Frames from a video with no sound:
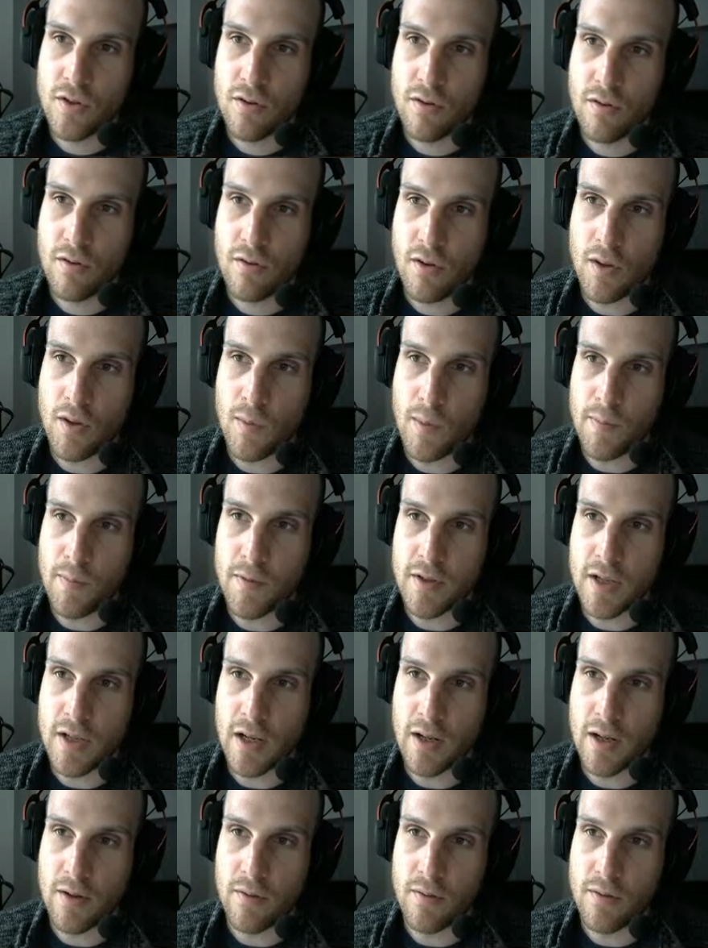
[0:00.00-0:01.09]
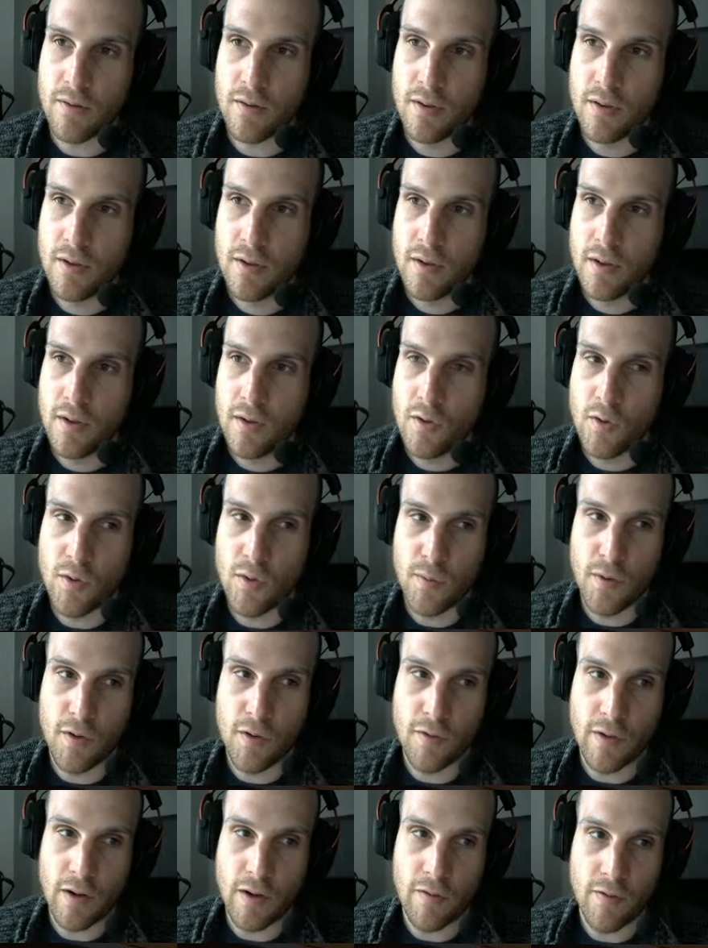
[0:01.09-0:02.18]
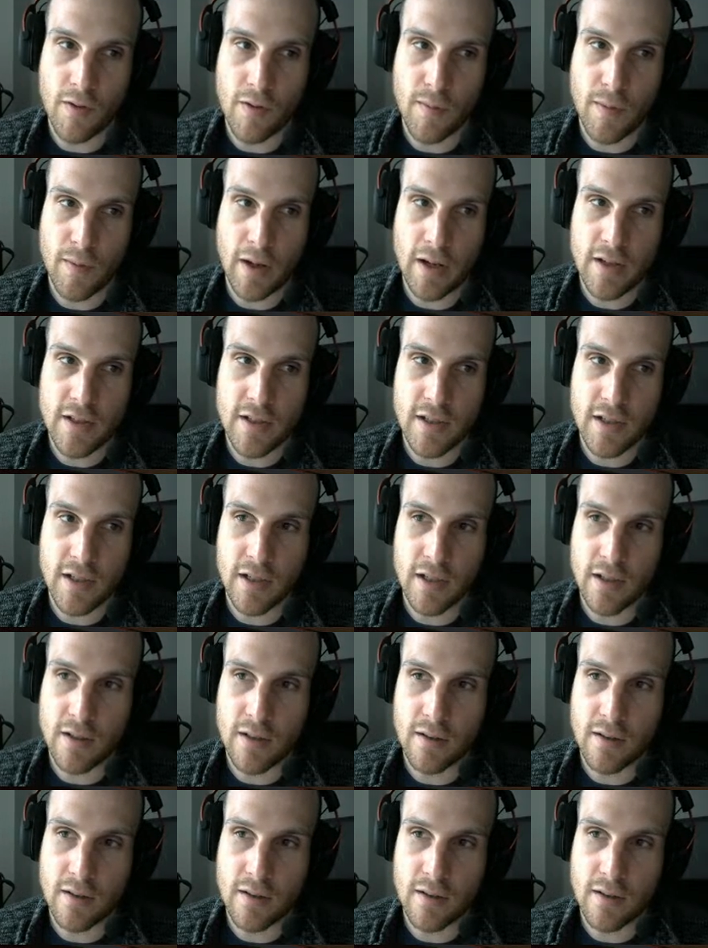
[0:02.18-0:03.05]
throw the weapon down, remove round from the magazine.